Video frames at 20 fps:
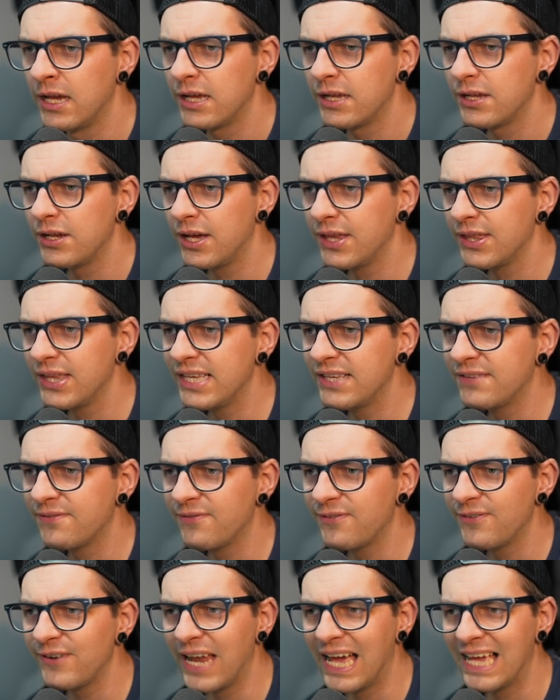Like these
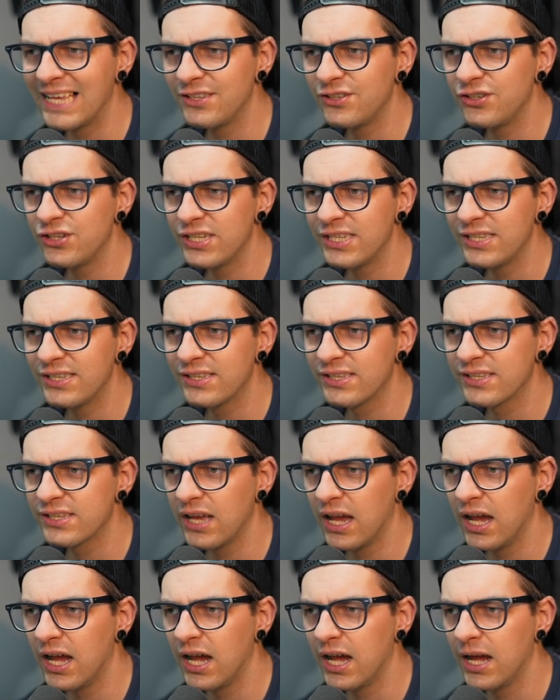flanges
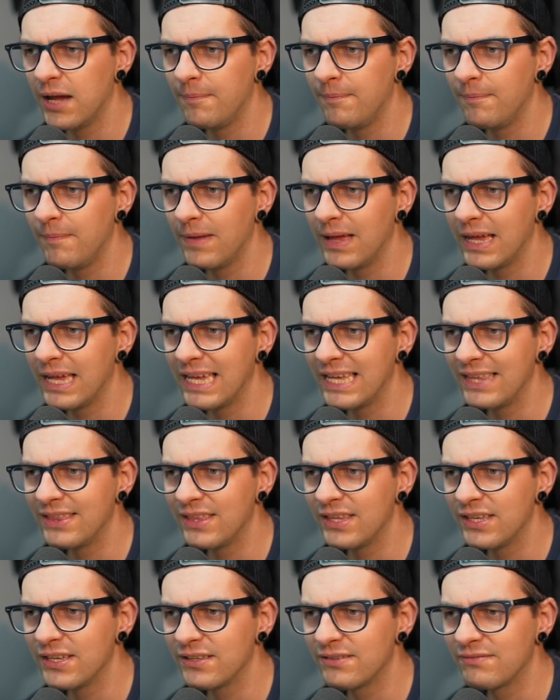in
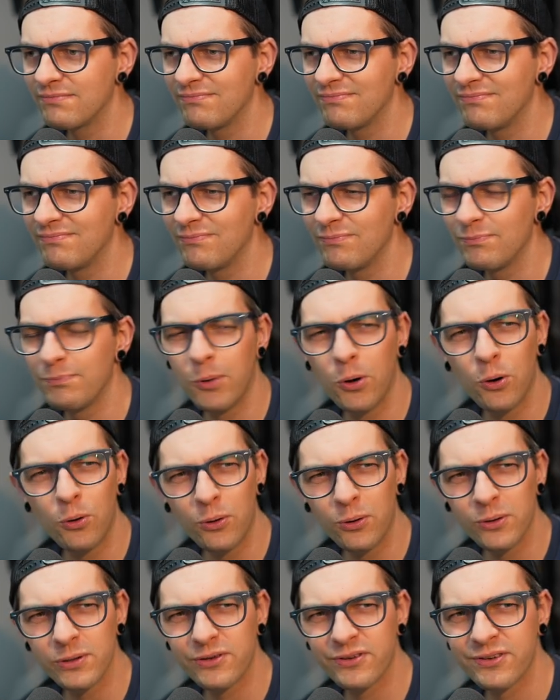the
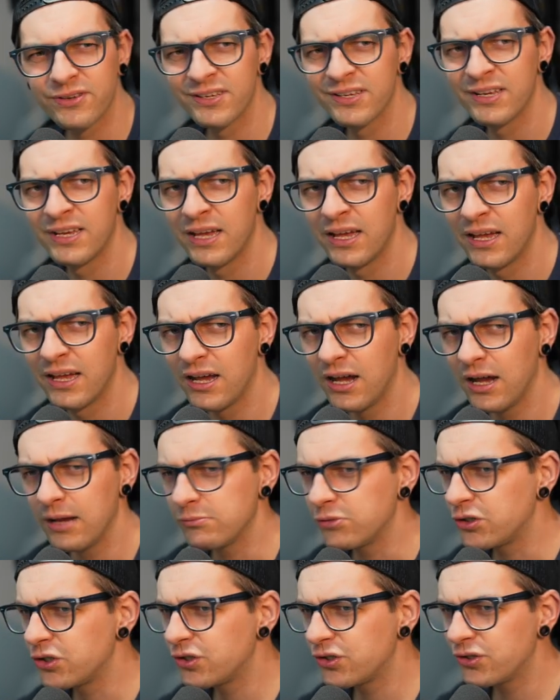ports, I'm
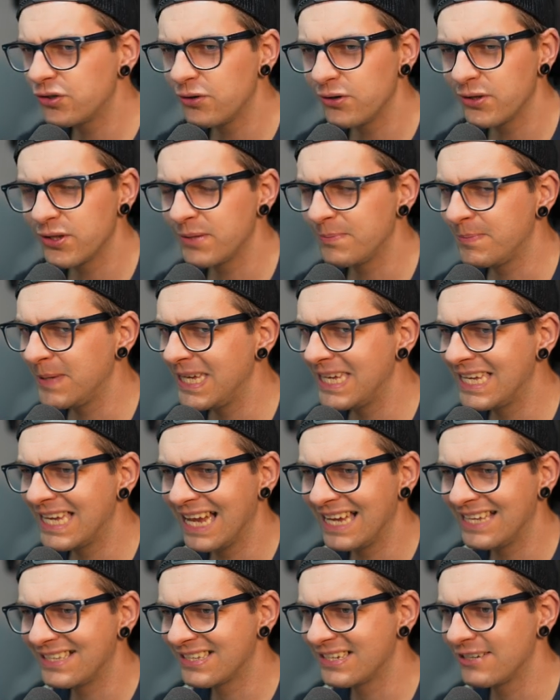sure the
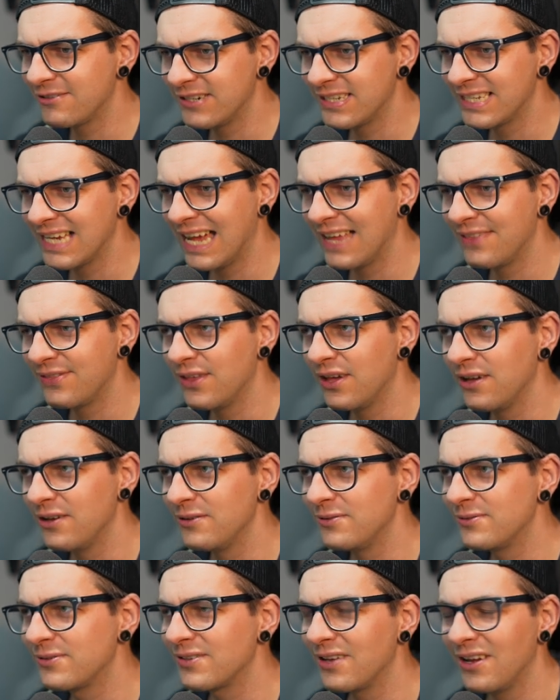PK series had
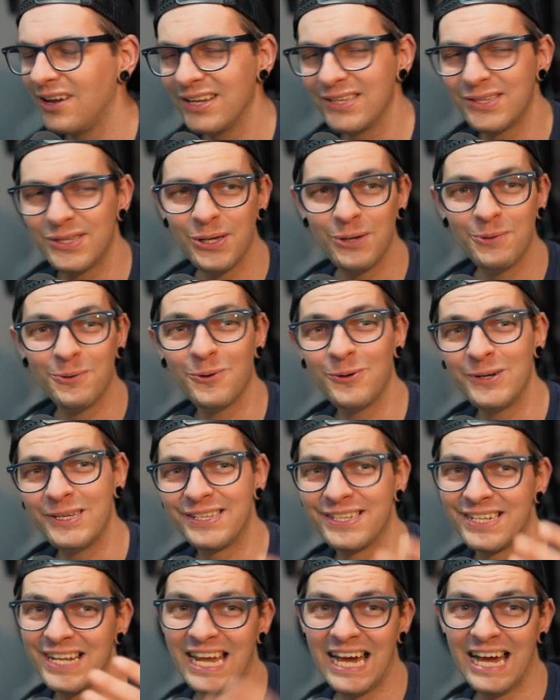those. I do
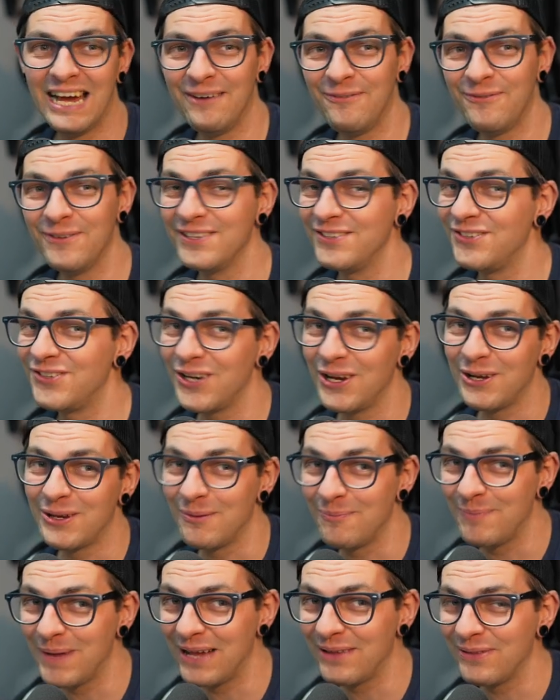always laugh and joke
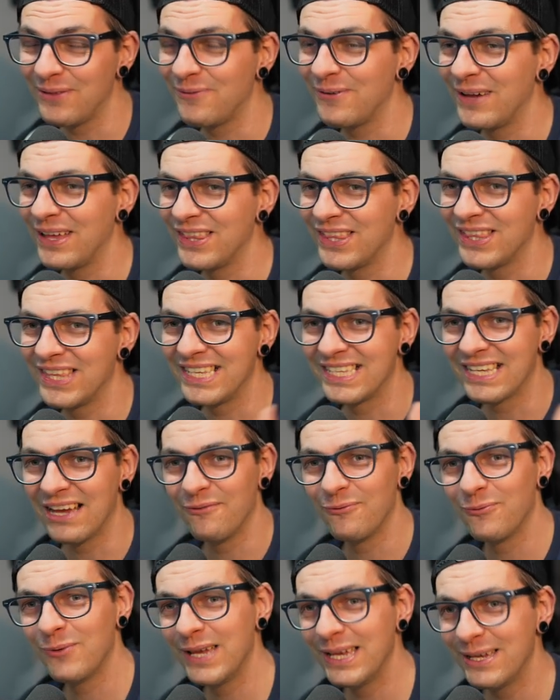about the fact that these
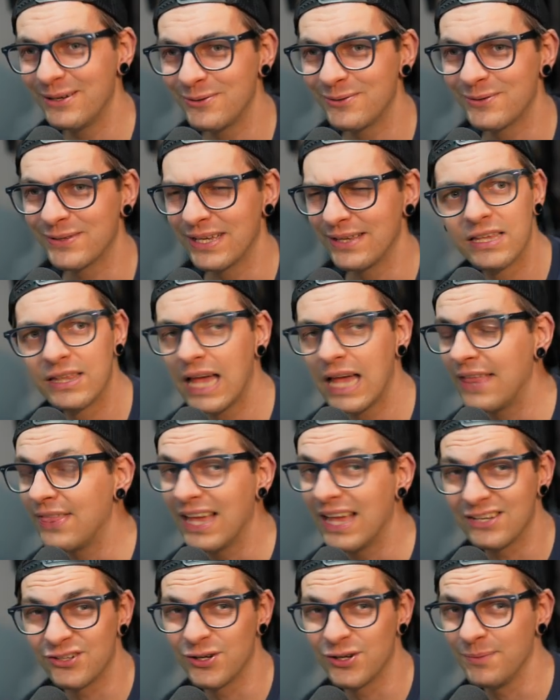have wheels, and
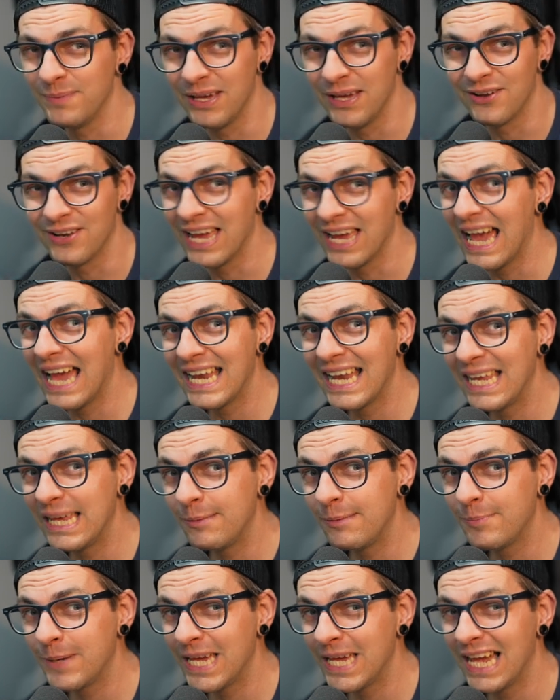that shouldn't be on any
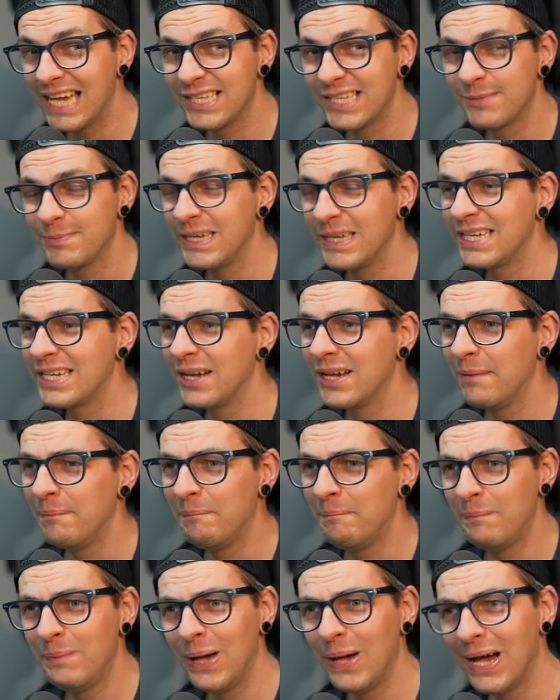PA speaker,
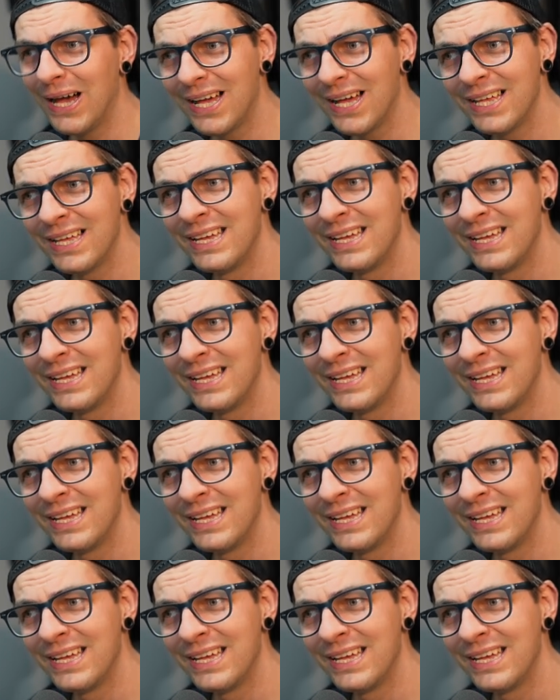but